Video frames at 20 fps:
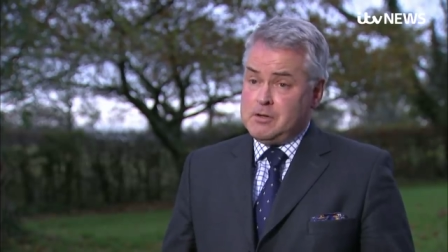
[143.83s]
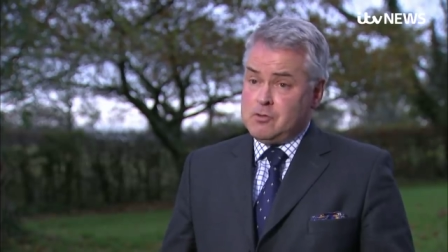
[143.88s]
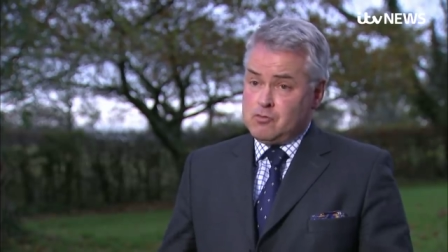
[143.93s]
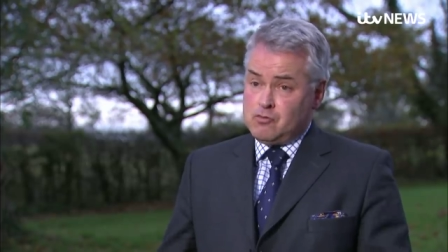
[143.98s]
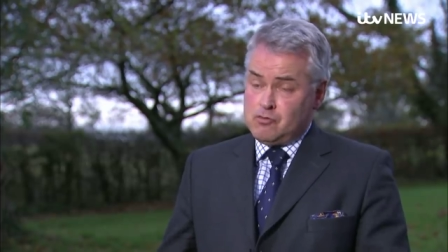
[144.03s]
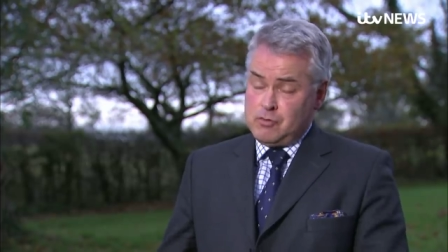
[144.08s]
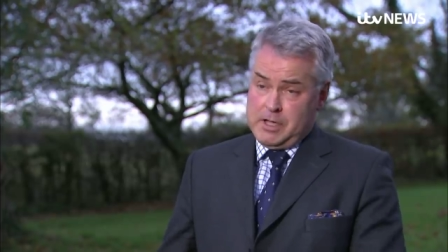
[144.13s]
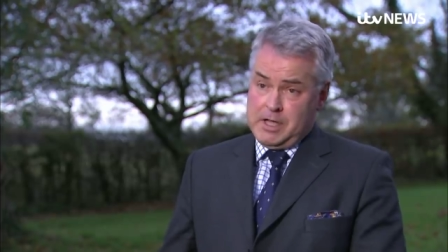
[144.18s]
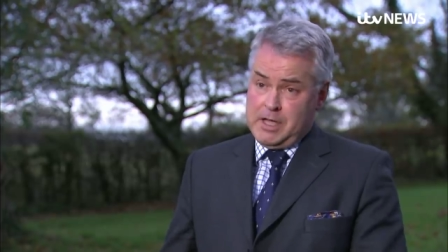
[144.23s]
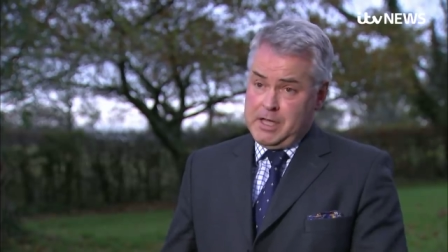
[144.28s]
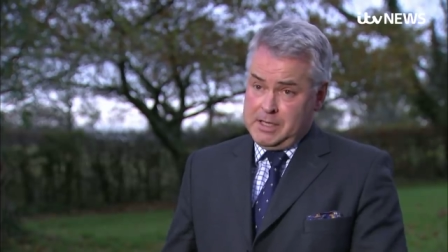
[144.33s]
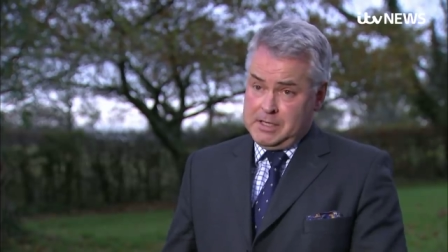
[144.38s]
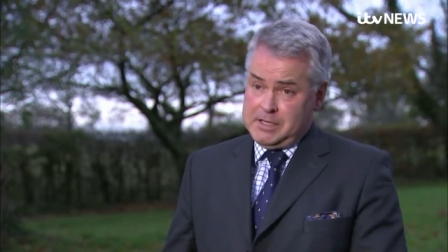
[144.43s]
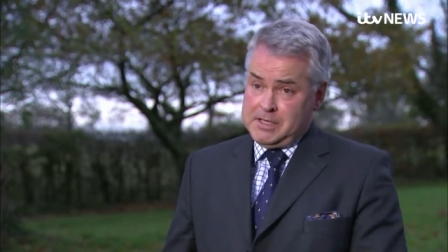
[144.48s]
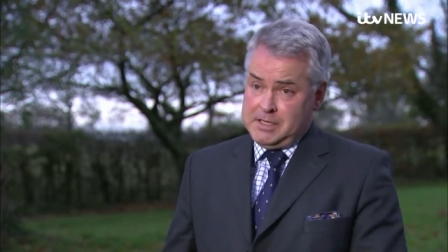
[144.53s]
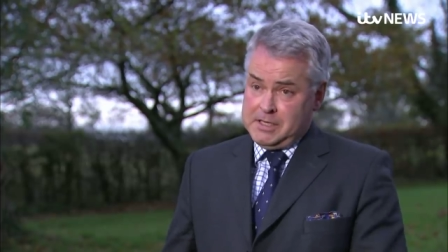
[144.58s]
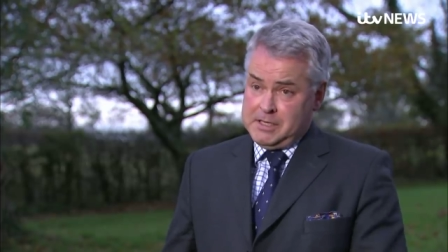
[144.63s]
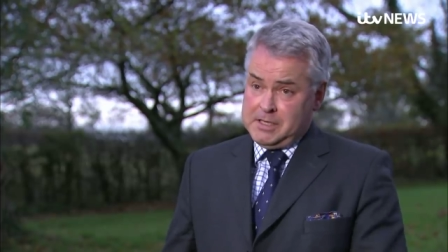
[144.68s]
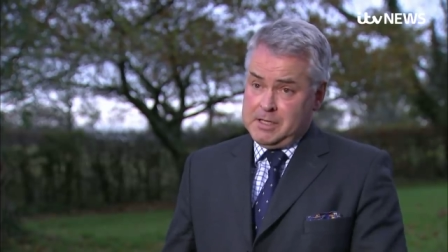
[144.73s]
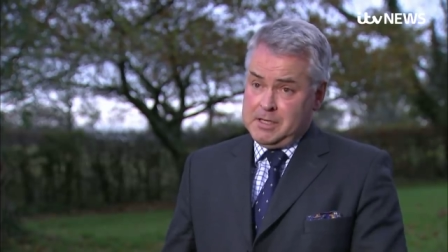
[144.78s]

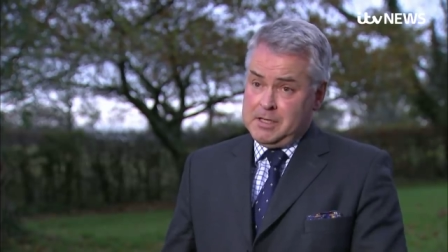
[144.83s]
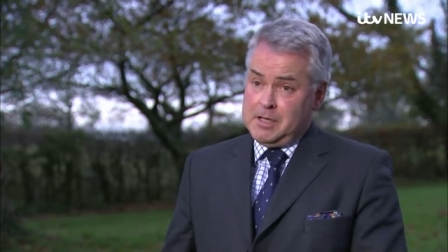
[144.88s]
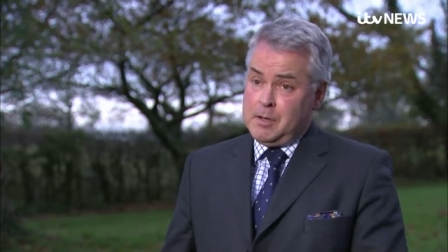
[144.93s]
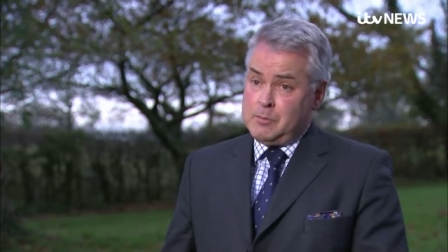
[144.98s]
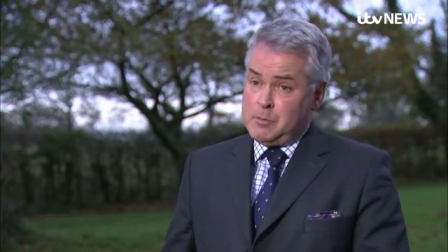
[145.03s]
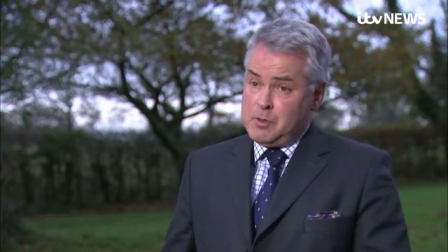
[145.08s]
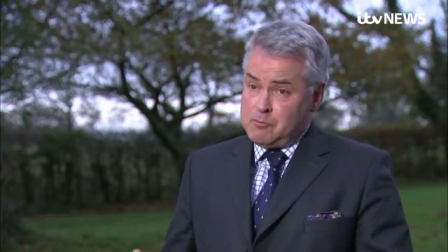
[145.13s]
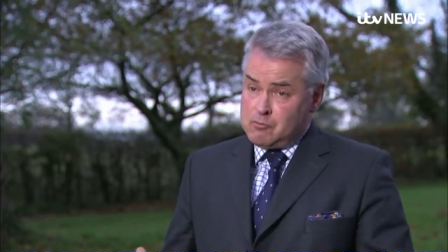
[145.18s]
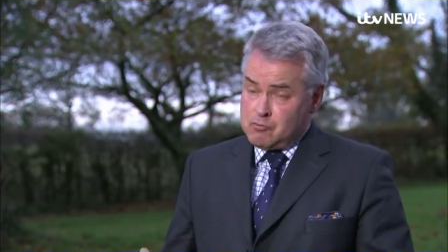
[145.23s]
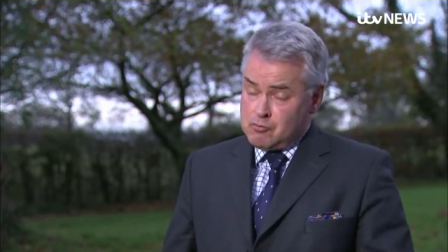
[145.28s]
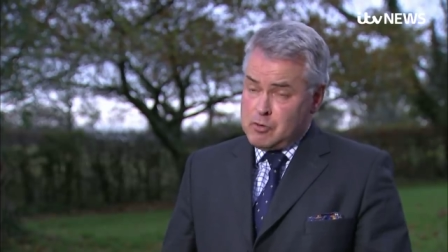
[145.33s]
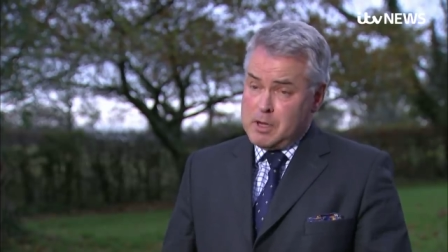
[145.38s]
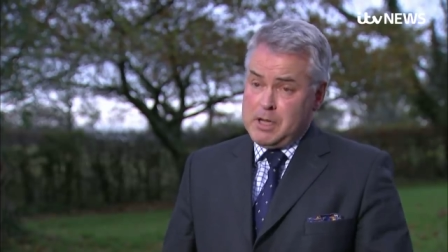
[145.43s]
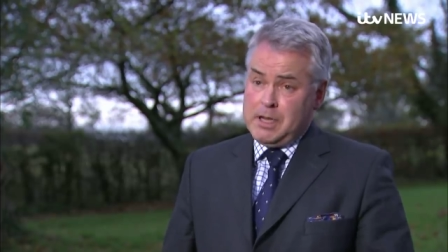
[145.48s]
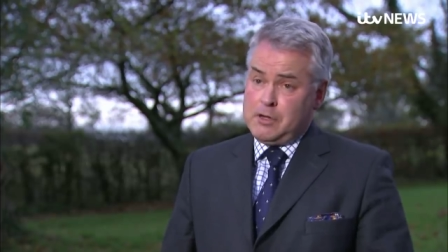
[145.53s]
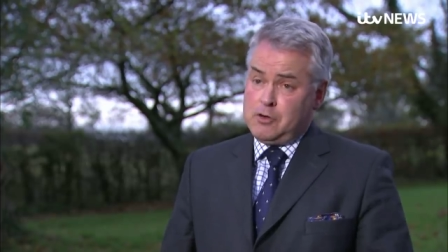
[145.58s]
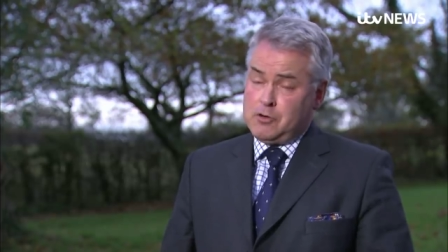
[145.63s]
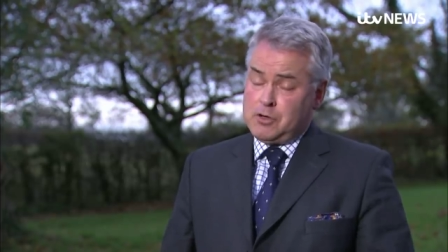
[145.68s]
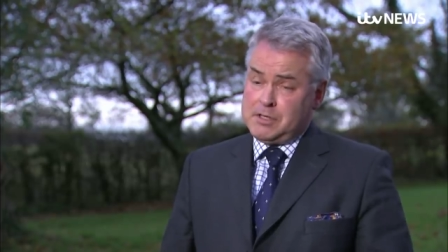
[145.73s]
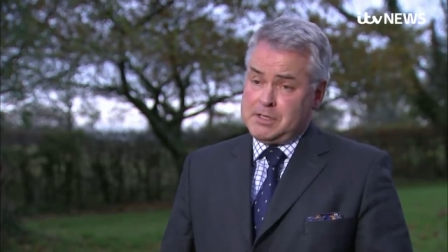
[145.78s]
reheated, and we've really
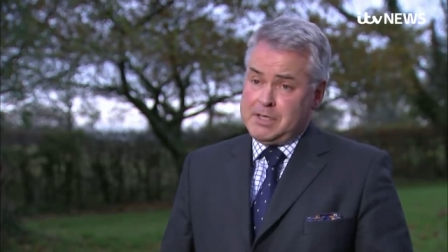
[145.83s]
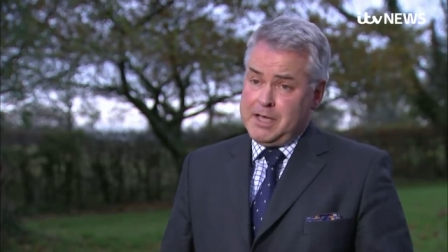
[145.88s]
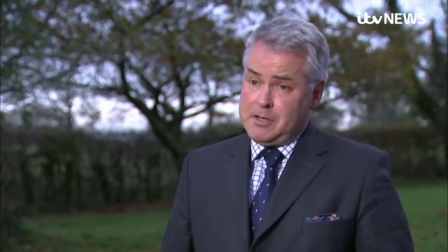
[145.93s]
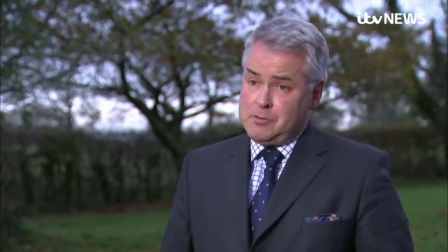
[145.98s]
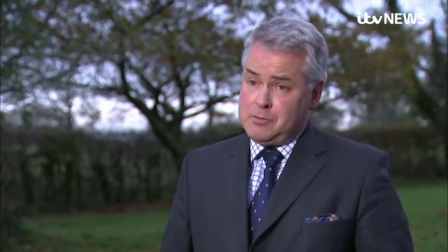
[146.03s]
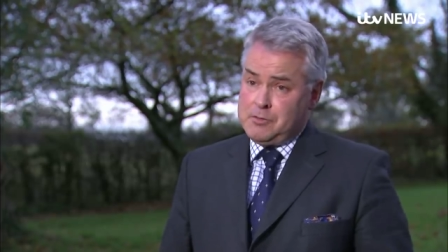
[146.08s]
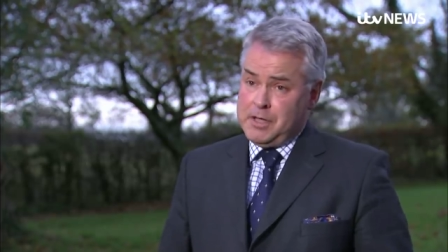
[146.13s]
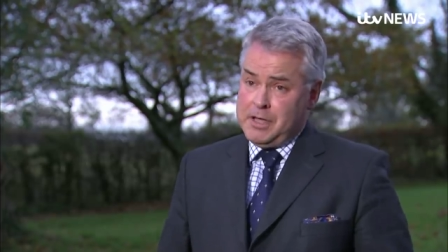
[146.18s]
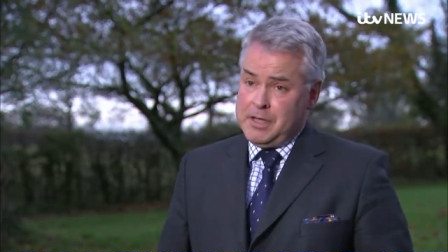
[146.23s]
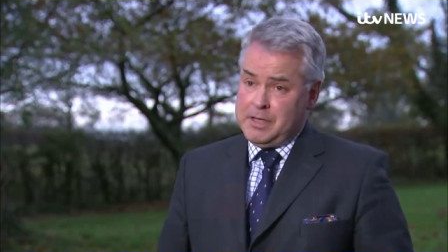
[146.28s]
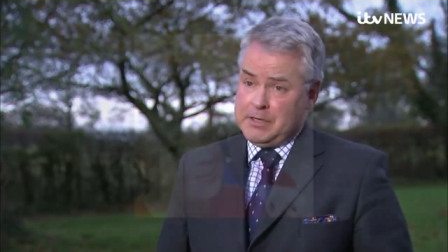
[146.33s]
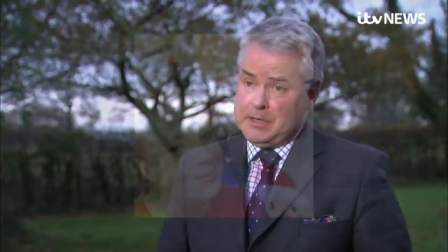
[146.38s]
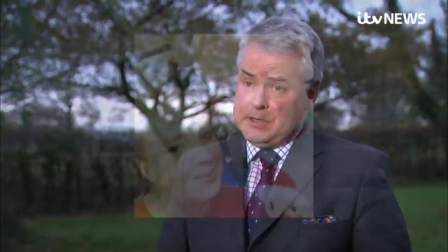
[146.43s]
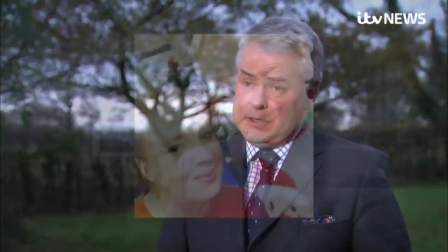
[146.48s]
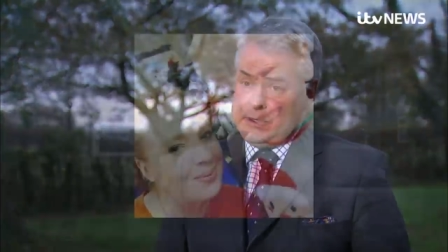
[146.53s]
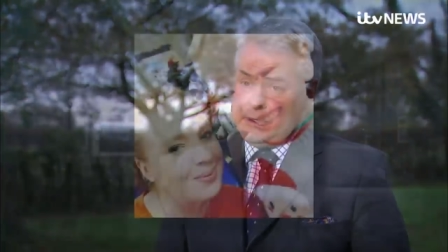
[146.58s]
got to tackle that.